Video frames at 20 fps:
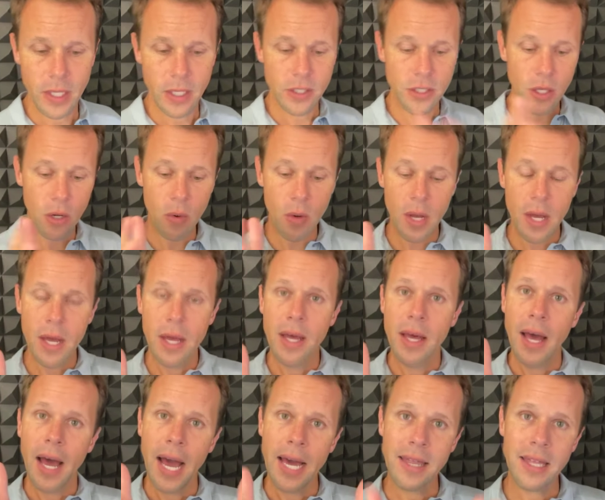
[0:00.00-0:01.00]
So
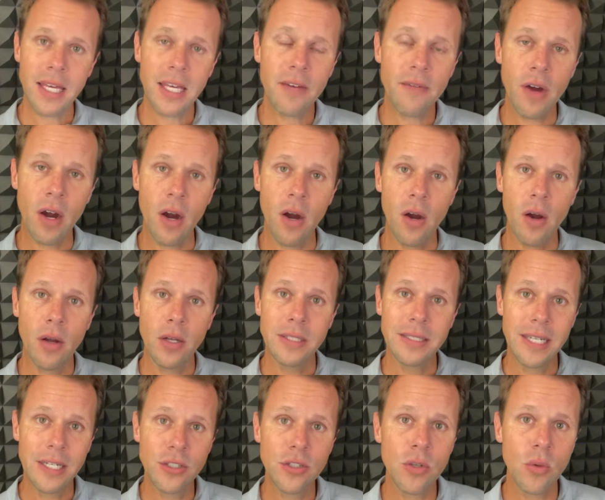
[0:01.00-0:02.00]
I think of our
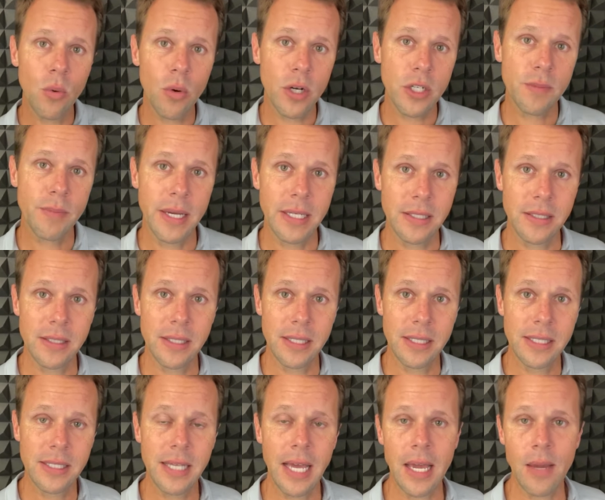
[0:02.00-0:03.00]
digital workspaces the
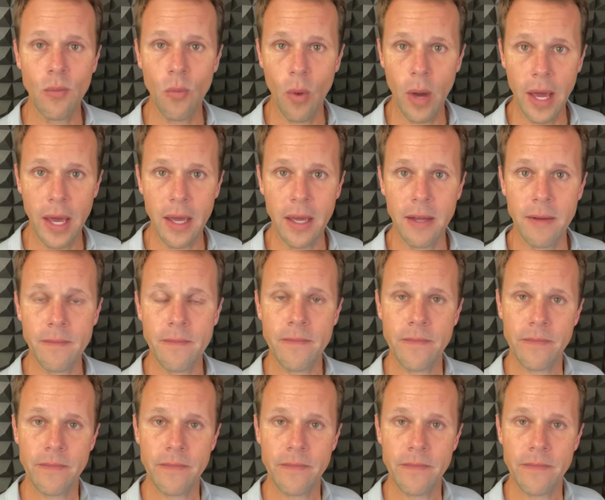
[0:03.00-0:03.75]
same way.